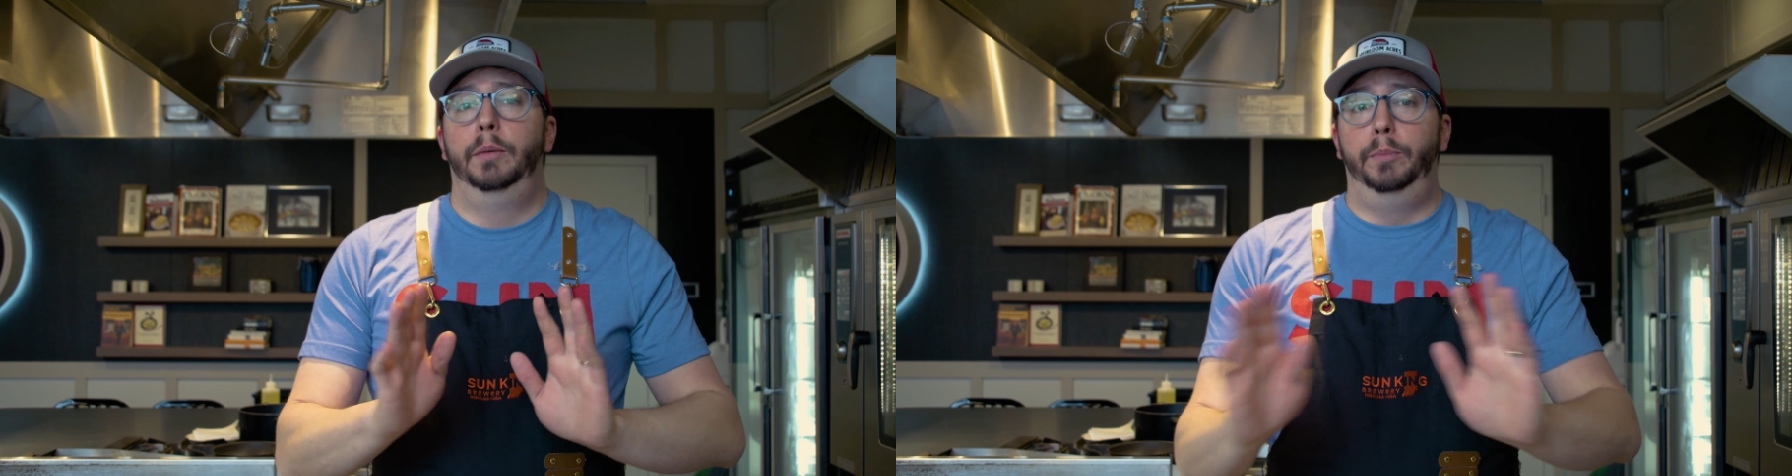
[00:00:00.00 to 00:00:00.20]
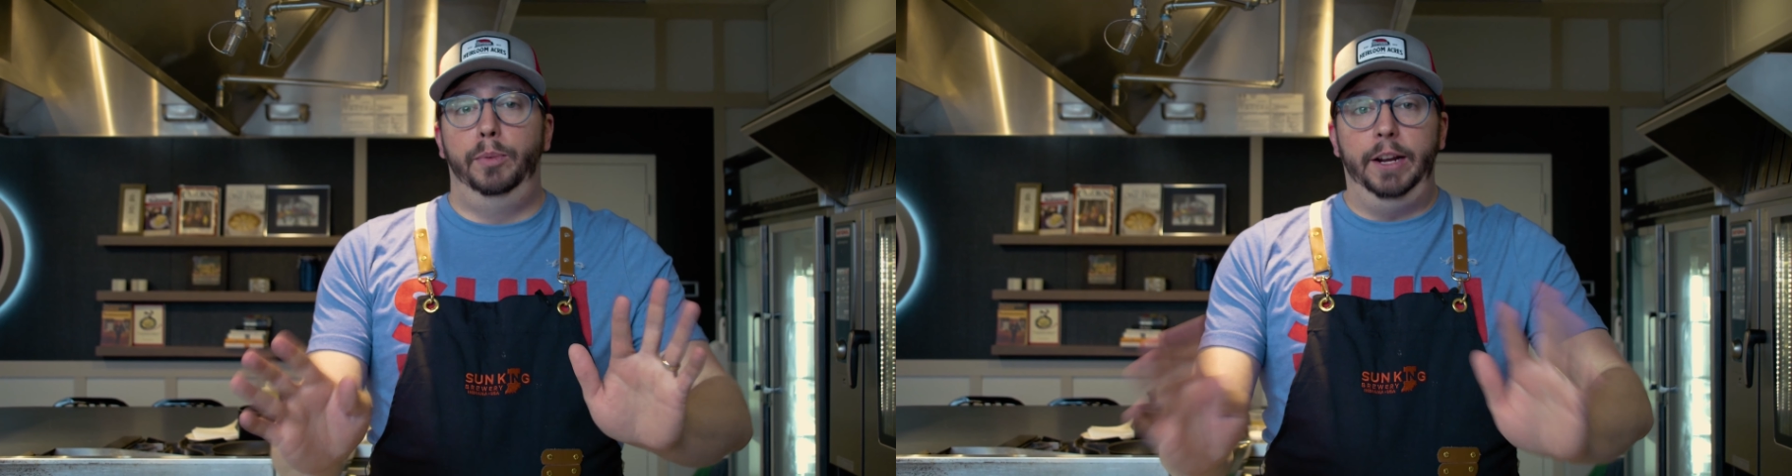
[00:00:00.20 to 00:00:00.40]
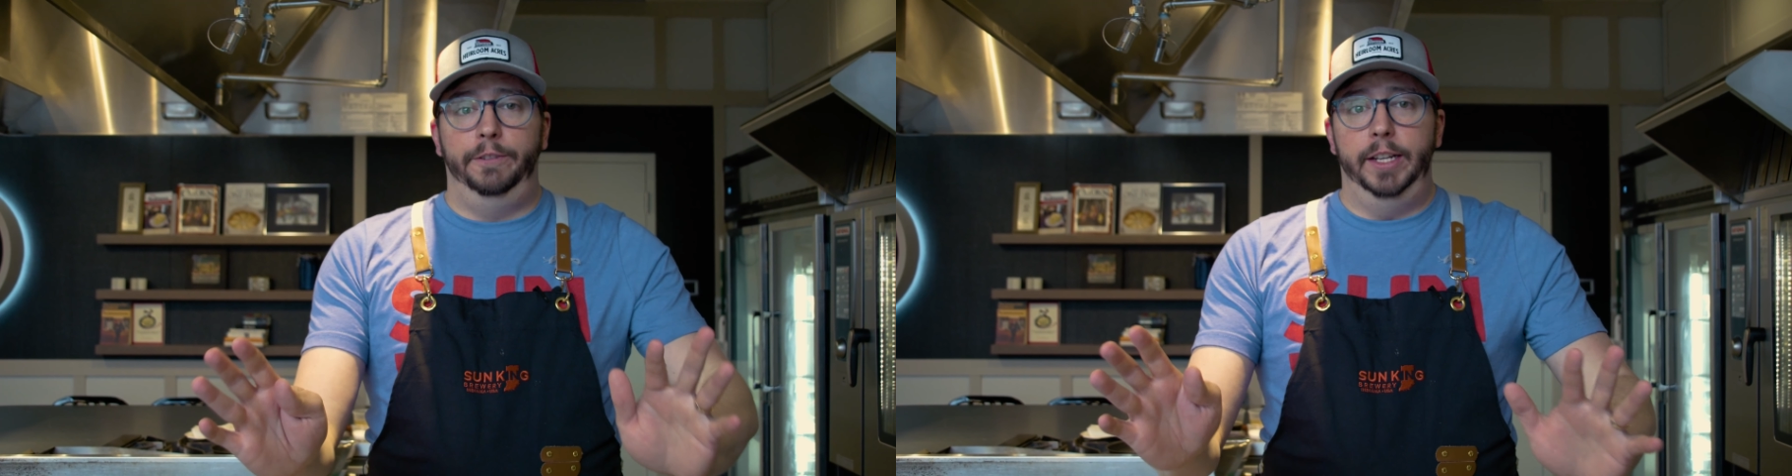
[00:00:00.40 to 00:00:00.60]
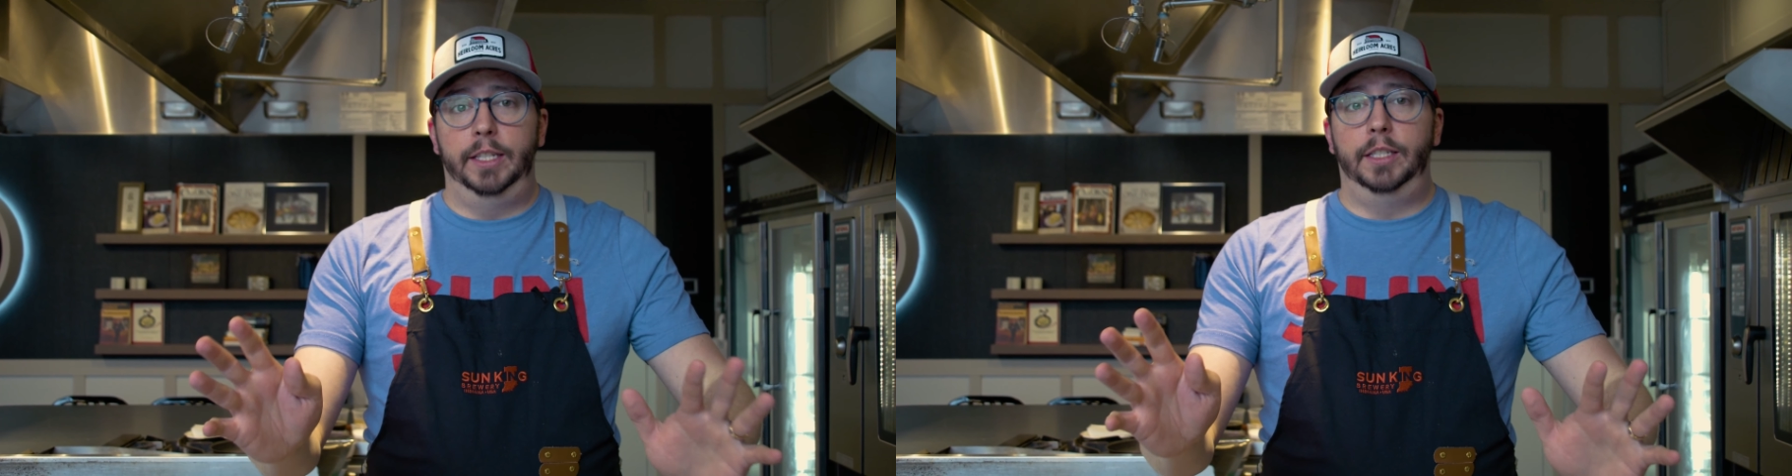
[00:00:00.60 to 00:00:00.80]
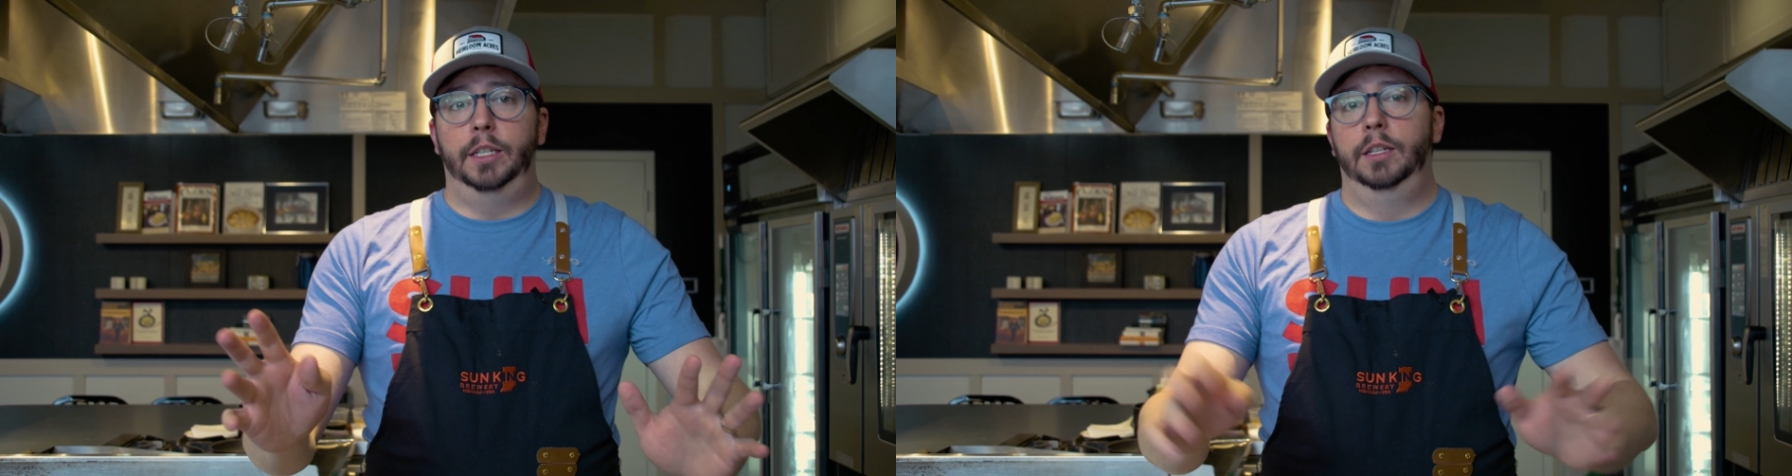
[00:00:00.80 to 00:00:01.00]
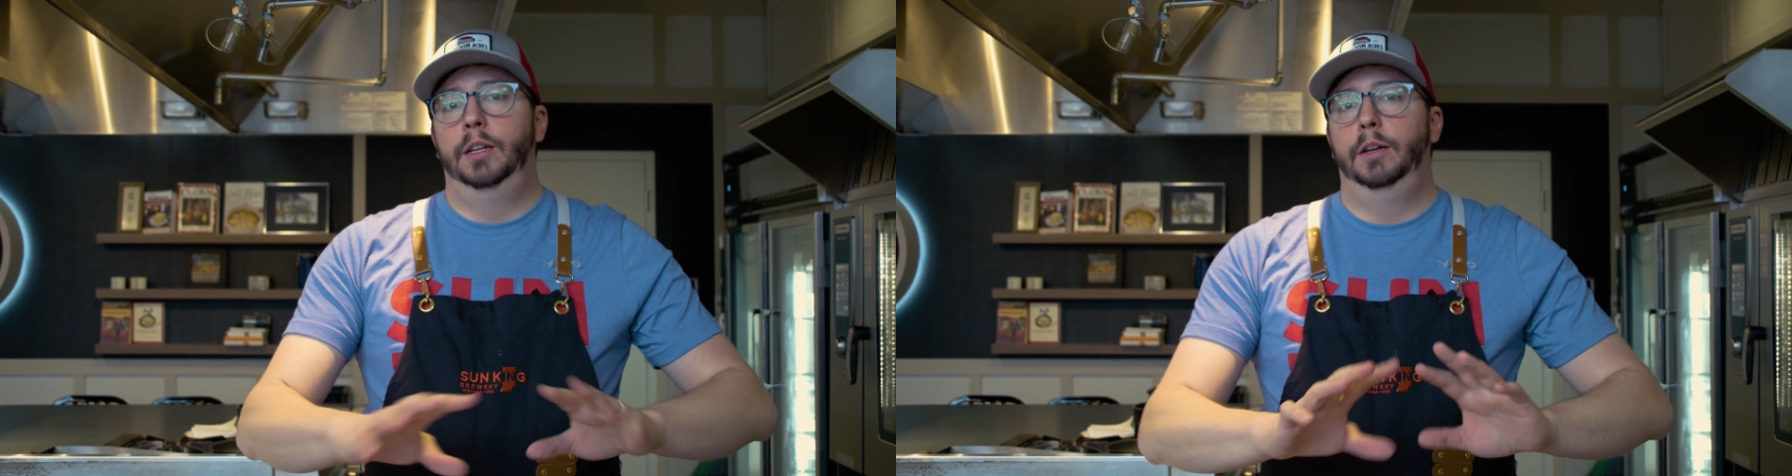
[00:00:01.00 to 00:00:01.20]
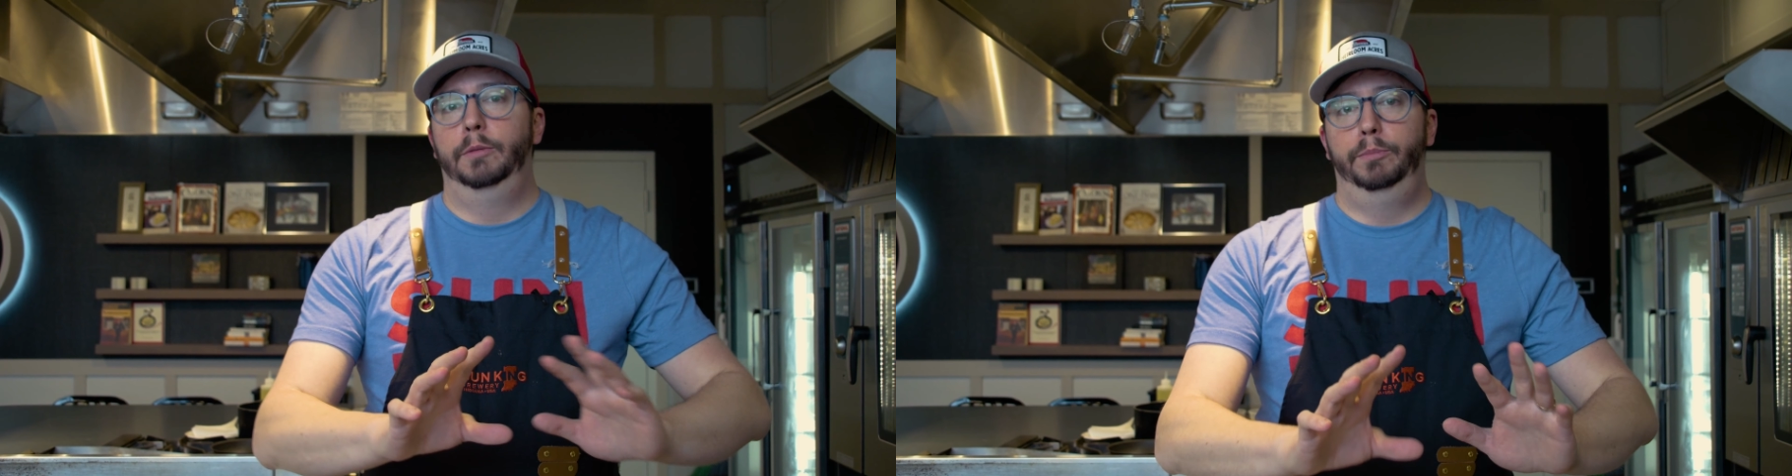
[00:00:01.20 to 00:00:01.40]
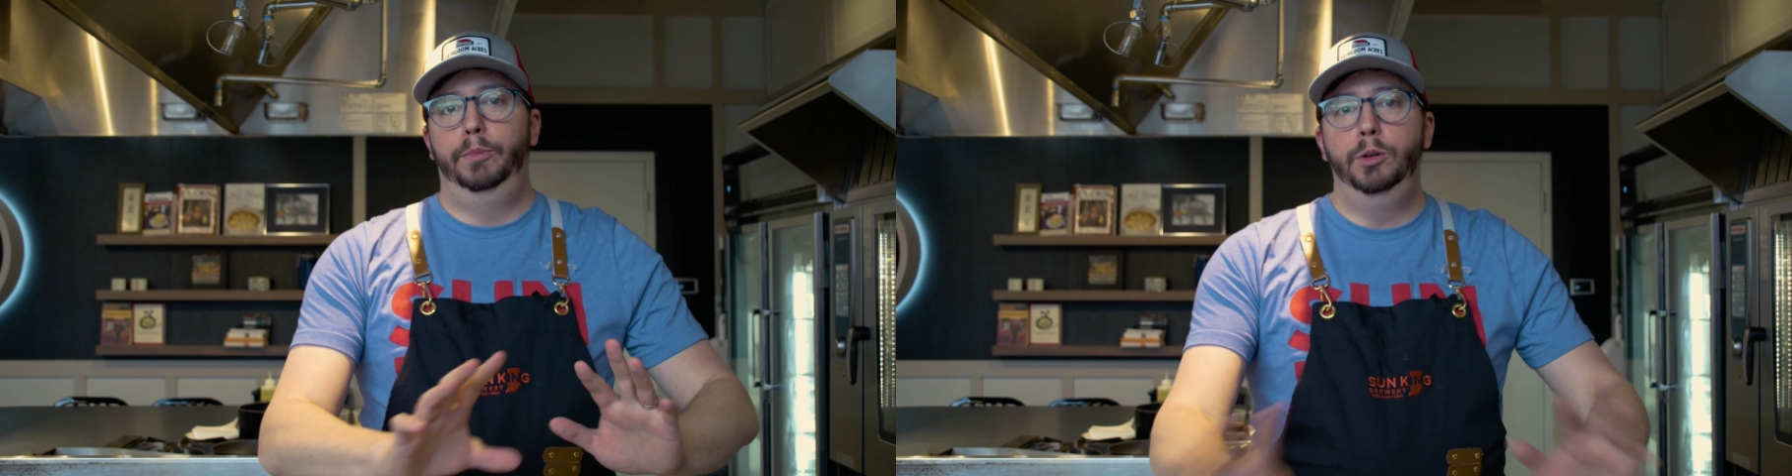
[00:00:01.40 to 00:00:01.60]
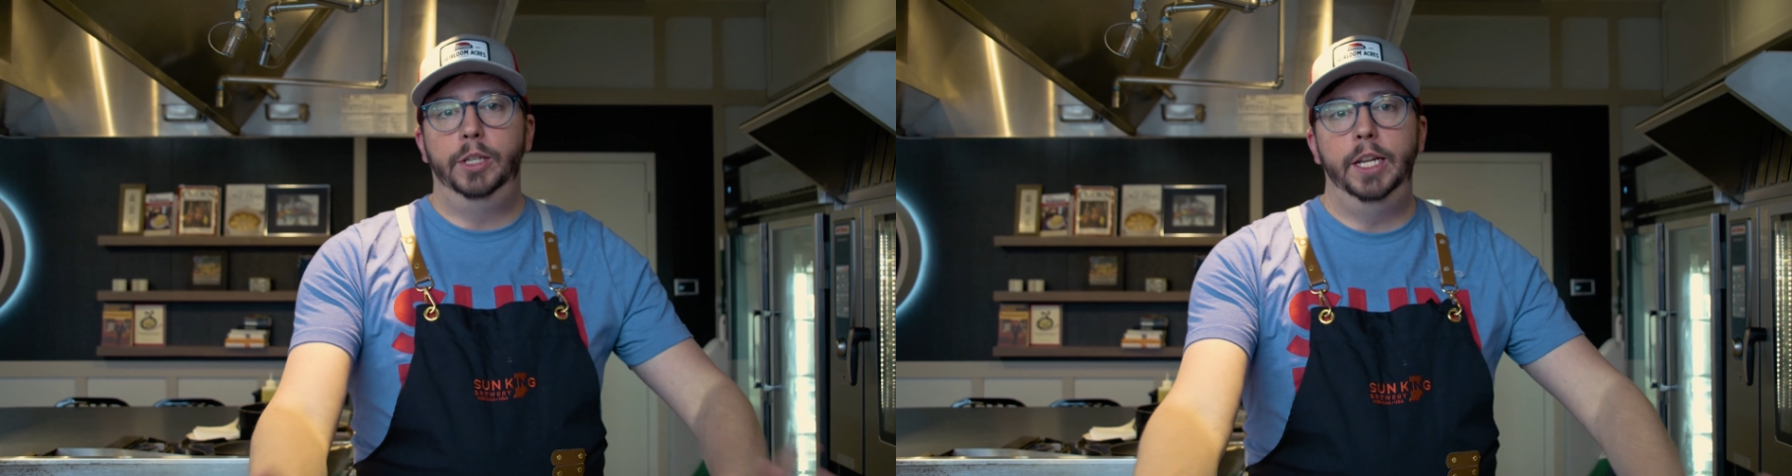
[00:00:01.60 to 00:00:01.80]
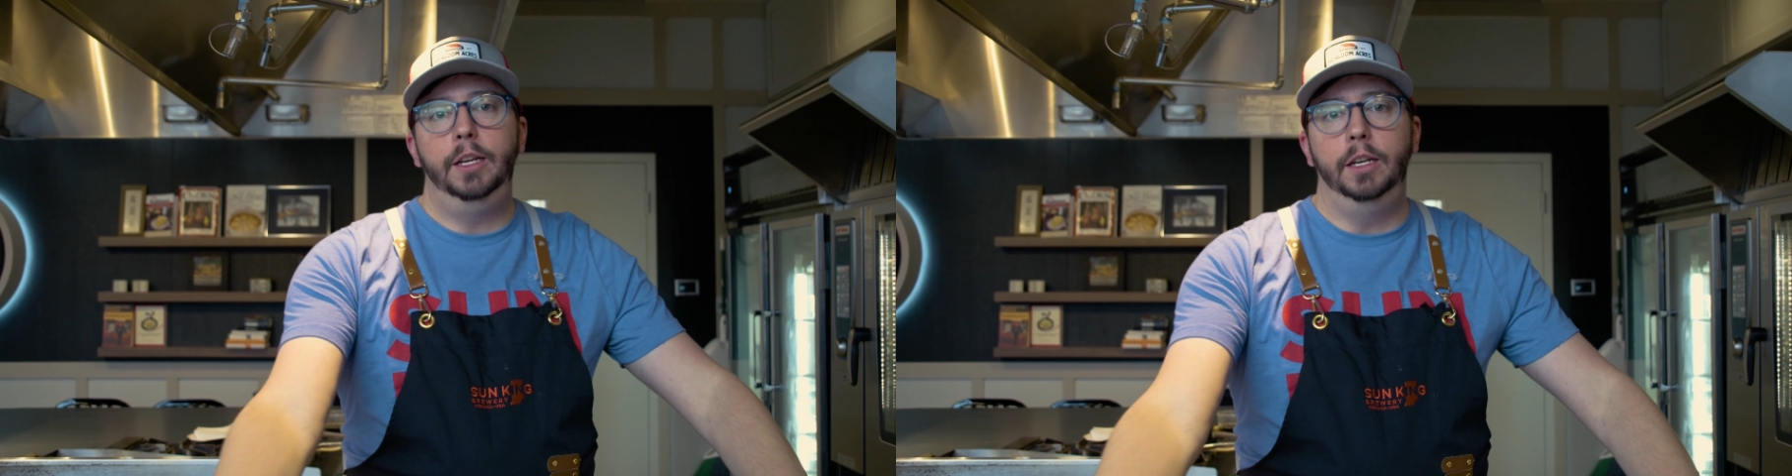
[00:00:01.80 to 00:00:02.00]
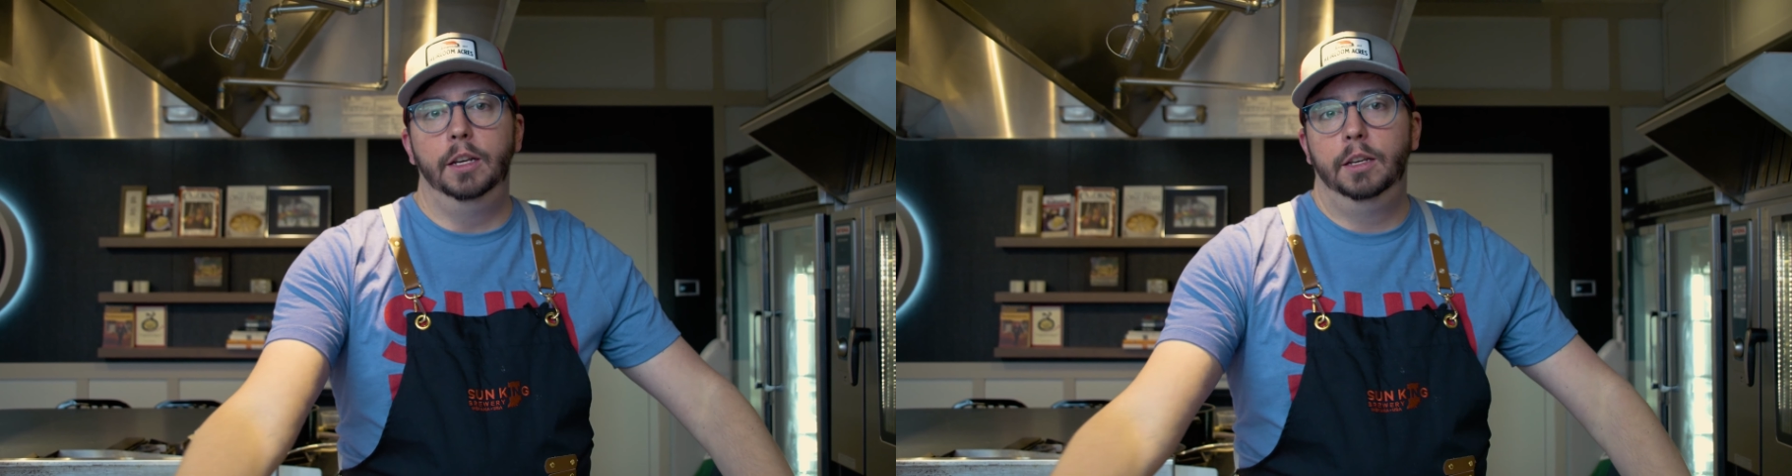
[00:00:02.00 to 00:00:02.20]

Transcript: breakfast poutine.